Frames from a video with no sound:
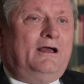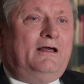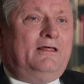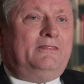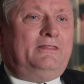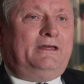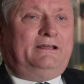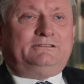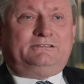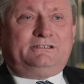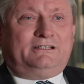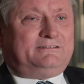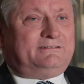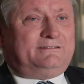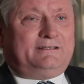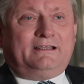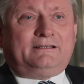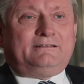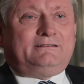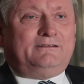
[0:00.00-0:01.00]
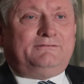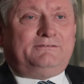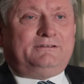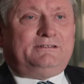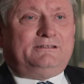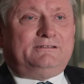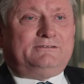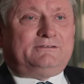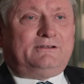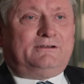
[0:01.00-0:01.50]
than just the
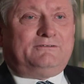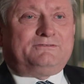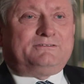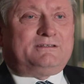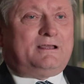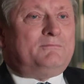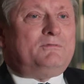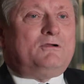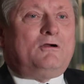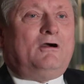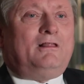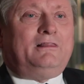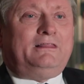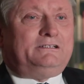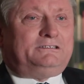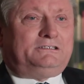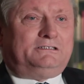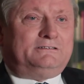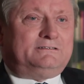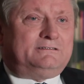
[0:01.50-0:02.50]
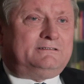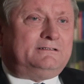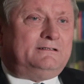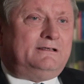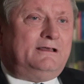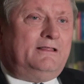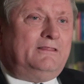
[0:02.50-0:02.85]
activities of some coalitions.